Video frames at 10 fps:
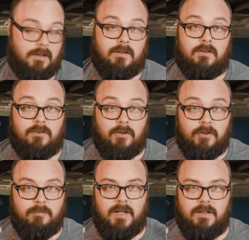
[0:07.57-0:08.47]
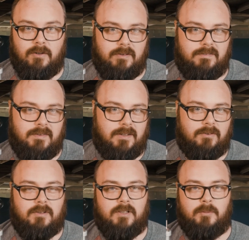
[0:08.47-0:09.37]
So you may notice things are
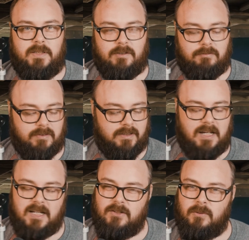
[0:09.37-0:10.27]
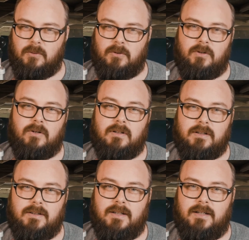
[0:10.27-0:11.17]
a little bit different. I don't
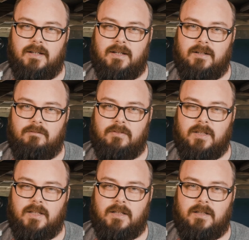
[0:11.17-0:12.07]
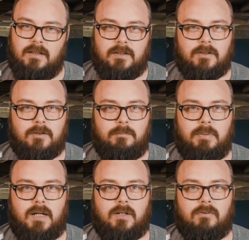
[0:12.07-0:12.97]
currently have the glitter
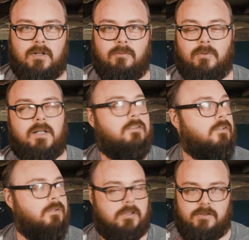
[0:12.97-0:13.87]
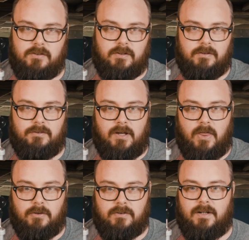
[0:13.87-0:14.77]
background. Well, I do. It's just on this other
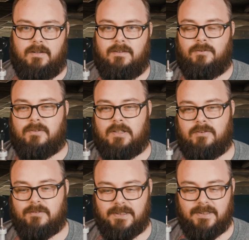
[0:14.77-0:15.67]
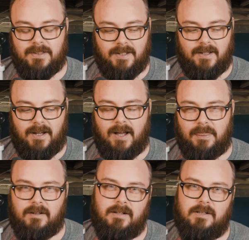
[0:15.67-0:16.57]
side of this green screen. I
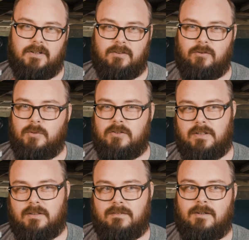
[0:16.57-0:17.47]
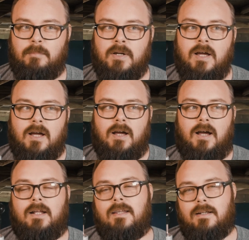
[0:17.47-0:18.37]
thought I'd try to switch things up.
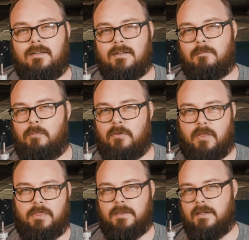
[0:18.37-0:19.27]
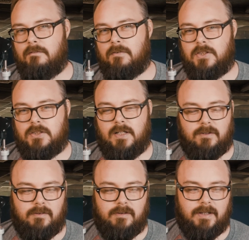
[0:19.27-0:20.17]
I'd like to come up with a theme for the
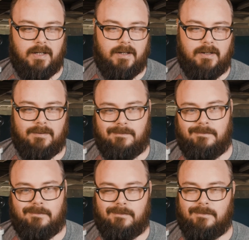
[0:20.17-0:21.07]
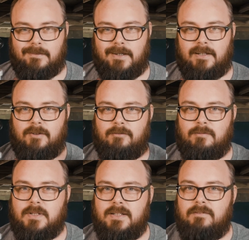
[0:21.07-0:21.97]
channel, and this kind of
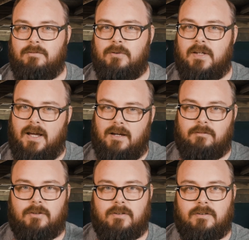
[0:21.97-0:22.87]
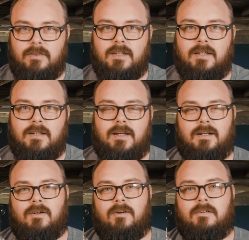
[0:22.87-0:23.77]
medieval tavern thing kind of
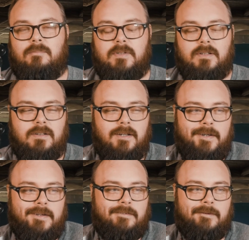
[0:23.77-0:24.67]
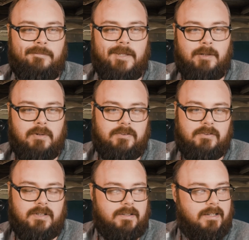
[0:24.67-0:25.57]
called to me. So I'm thinking about just
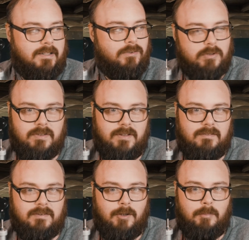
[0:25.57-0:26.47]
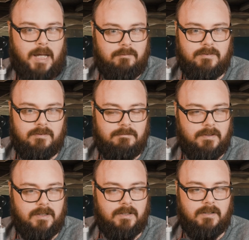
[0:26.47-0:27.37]
kind of like switching things up, having some
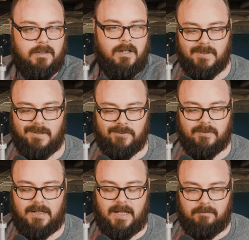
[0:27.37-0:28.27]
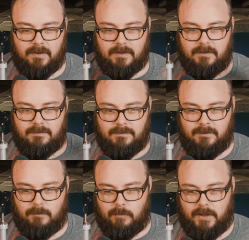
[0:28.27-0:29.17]
fun, and just kind of having like
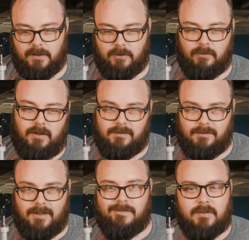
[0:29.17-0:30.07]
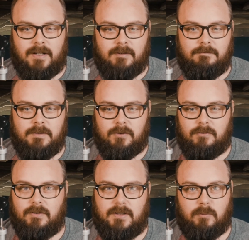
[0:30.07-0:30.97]
consistent branding throughout, because now it just kind of feels
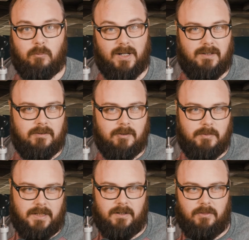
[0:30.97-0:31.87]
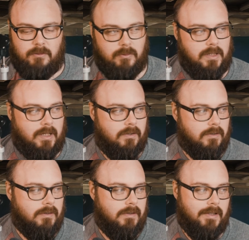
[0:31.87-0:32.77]
very random and kind of thrown
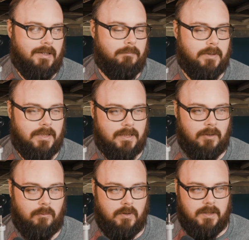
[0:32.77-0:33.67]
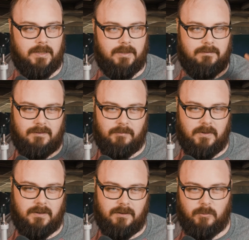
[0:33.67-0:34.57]
together. But I want to get something
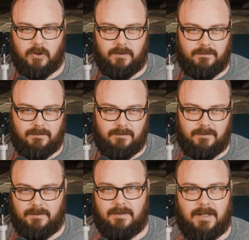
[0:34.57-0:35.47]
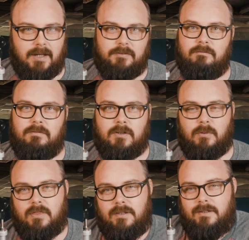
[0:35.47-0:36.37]
a little more consistent, have some fun
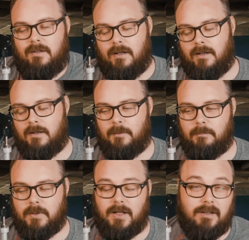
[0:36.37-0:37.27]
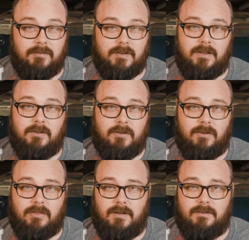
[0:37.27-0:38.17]
with it. But I'd love to hear your
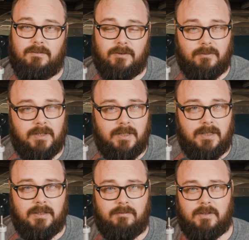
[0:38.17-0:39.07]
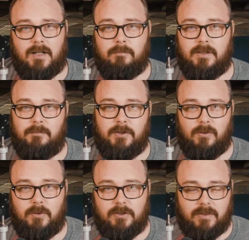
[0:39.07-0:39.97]
thoughts. So leave a comment. Let me know
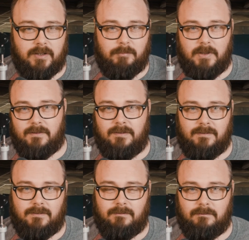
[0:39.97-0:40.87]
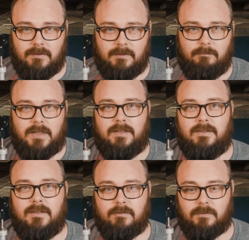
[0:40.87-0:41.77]
what you think about this and my
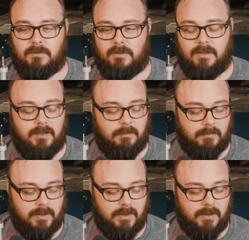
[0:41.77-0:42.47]
idea for a theme.